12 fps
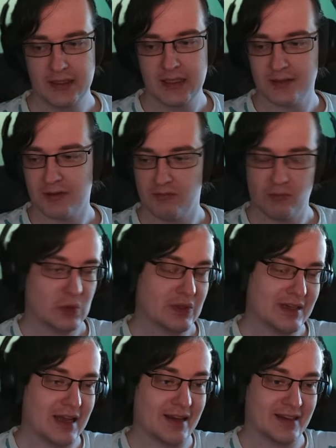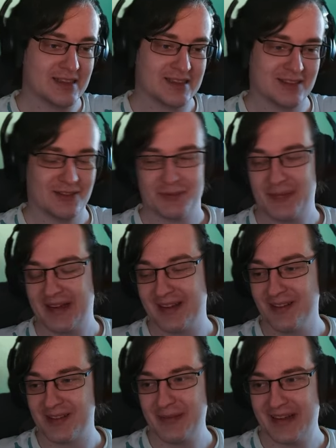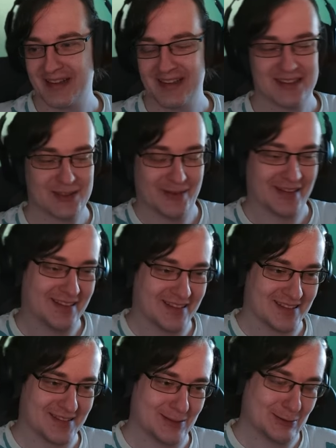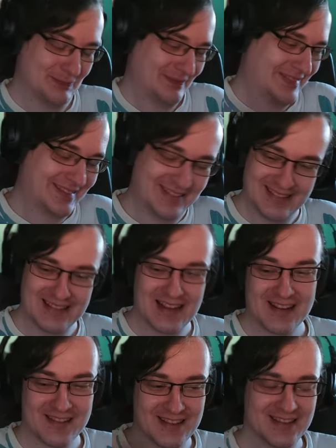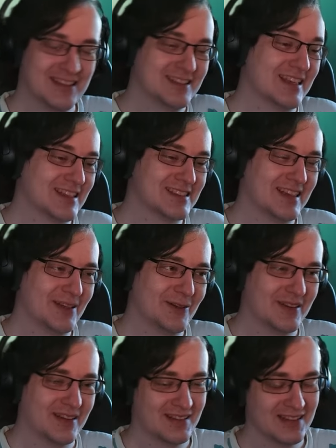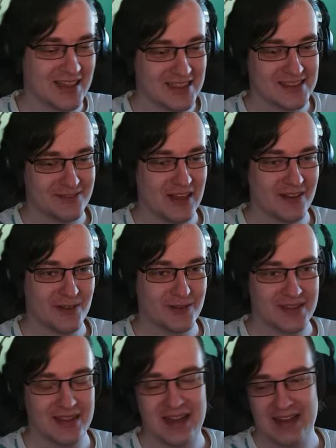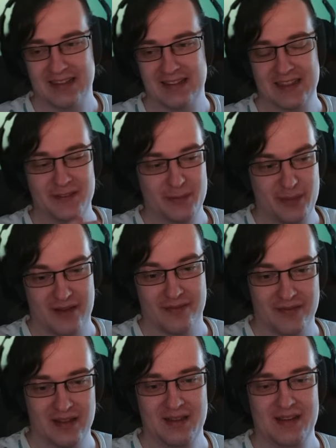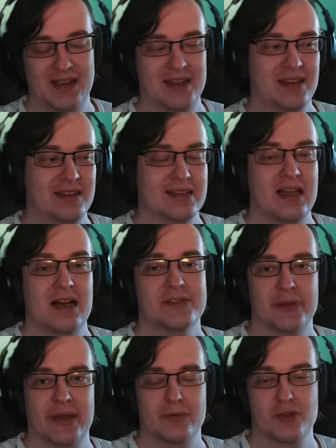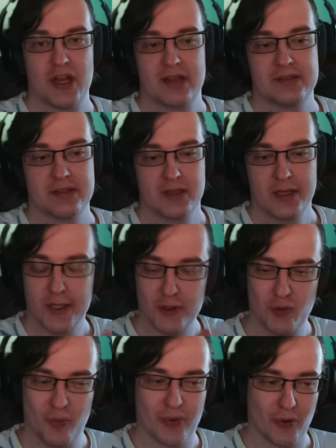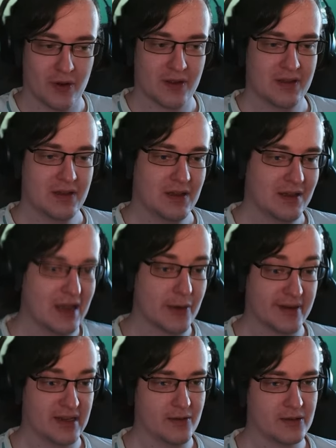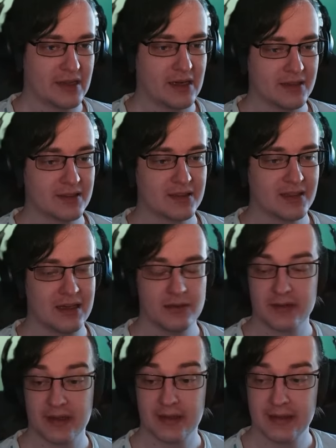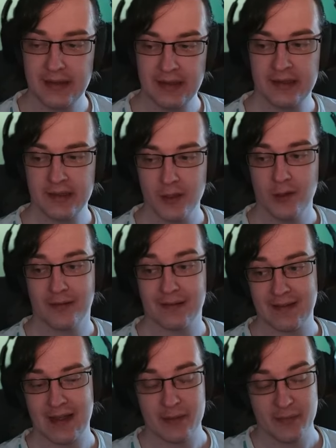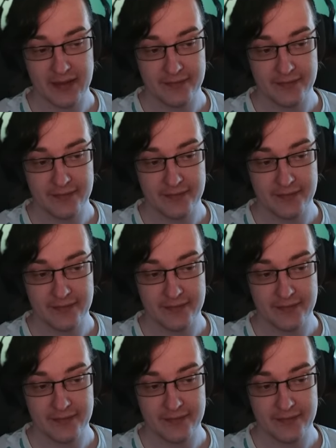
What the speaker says: Yeah, at least not many other mechanics over here, so yeah, there is AoE casting Wildgrowth ideally with the buff, and it also have chance to proc our hero talent, another healing over time